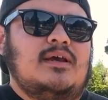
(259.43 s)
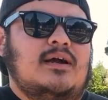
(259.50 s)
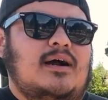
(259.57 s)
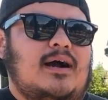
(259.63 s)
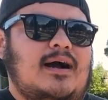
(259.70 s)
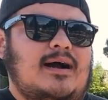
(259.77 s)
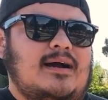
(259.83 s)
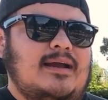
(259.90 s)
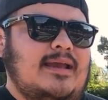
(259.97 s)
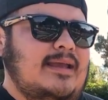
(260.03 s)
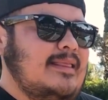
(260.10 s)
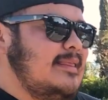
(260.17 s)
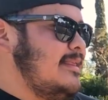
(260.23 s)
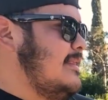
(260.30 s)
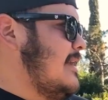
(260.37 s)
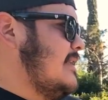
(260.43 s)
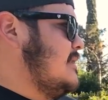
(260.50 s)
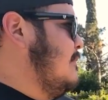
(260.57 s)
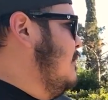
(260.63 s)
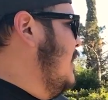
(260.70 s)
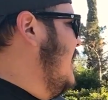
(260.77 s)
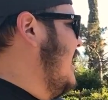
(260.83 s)
And that's
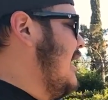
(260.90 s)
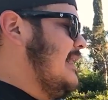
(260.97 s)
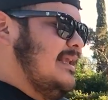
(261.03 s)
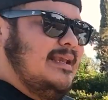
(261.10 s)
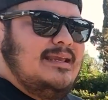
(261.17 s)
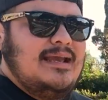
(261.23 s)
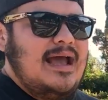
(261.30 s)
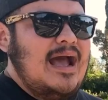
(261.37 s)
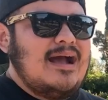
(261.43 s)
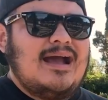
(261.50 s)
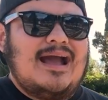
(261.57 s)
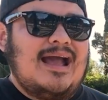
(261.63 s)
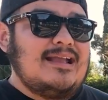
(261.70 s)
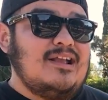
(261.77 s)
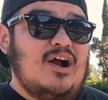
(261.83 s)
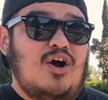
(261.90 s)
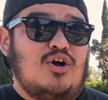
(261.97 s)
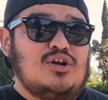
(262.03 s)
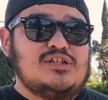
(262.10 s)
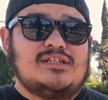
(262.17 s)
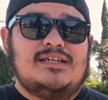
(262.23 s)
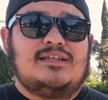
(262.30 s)
plenty. I
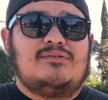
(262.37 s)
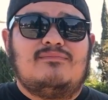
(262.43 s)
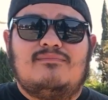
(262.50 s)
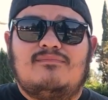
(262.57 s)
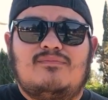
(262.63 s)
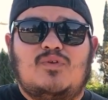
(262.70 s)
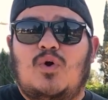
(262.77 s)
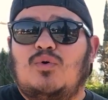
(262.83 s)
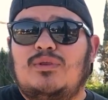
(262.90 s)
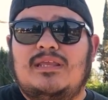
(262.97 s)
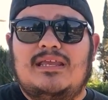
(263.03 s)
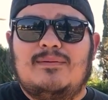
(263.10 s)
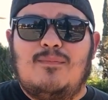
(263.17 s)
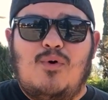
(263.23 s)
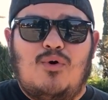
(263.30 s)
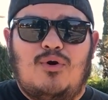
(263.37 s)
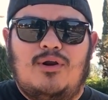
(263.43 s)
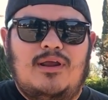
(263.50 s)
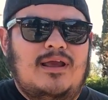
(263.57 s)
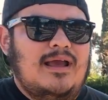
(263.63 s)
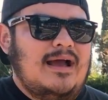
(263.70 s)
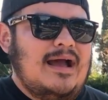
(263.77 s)
honestly don't need more.
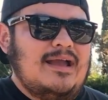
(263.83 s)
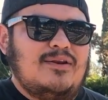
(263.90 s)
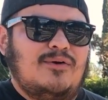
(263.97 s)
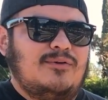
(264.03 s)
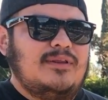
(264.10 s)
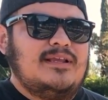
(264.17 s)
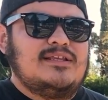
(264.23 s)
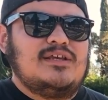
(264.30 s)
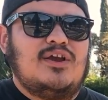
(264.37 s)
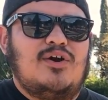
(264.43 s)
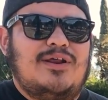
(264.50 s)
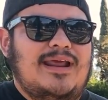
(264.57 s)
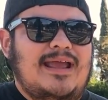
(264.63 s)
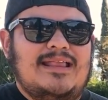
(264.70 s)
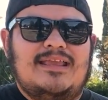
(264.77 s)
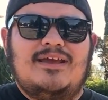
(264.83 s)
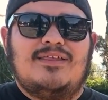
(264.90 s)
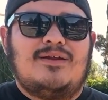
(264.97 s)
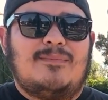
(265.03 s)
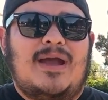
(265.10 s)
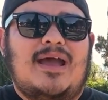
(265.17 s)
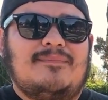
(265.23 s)
I don't need to go to any
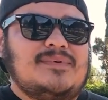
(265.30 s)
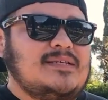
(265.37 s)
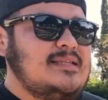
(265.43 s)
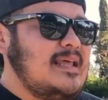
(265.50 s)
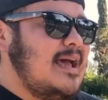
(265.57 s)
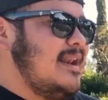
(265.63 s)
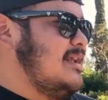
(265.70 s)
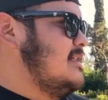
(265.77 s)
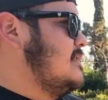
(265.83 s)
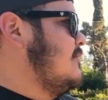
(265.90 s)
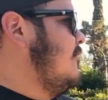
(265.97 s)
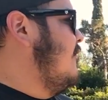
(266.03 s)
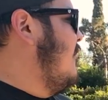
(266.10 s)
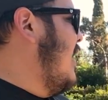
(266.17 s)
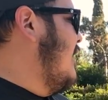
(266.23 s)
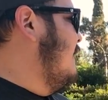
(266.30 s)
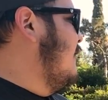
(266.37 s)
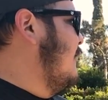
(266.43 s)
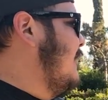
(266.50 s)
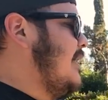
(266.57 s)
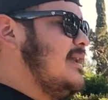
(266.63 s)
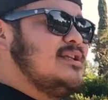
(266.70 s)
other maps. That is fine
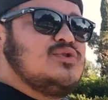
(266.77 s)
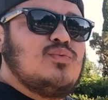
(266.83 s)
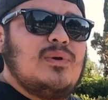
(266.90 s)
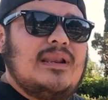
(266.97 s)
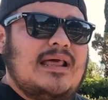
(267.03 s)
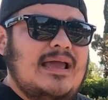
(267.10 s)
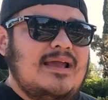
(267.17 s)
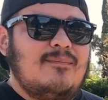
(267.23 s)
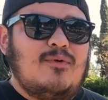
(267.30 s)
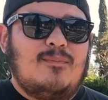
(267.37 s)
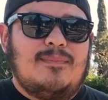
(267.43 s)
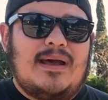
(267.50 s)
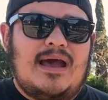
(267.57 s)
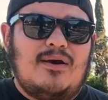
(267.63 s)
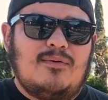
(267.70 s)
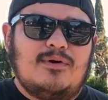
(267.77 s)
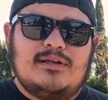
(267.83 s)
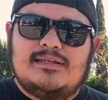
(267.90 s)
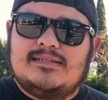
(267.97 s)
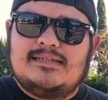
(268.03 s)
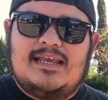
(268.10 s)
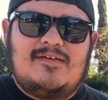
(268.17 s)
for me. It's reliable power.
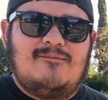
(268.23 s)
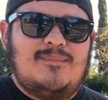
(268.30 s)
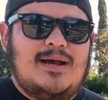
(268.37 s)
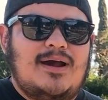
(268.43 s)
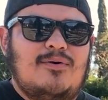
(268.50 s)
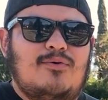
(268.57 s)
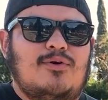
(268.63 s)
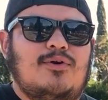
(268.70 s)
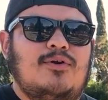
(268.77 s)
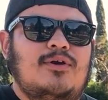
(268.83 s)
It's safe power.